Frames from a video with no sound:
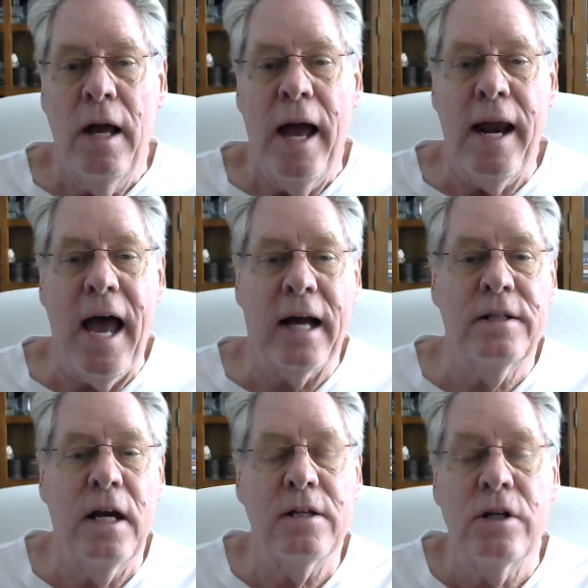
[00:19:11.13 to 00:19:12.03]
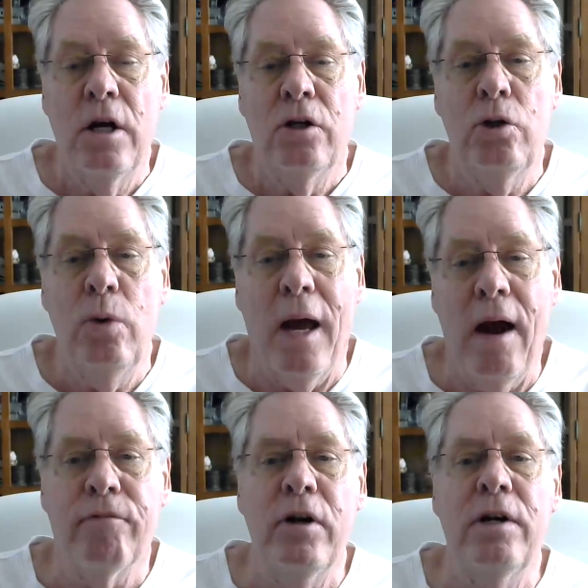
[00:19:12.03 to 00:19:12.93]
had access to
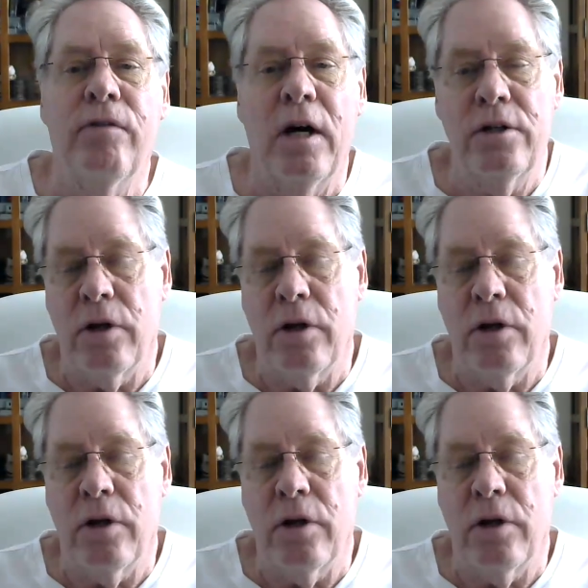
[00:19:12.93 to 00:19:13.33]
every device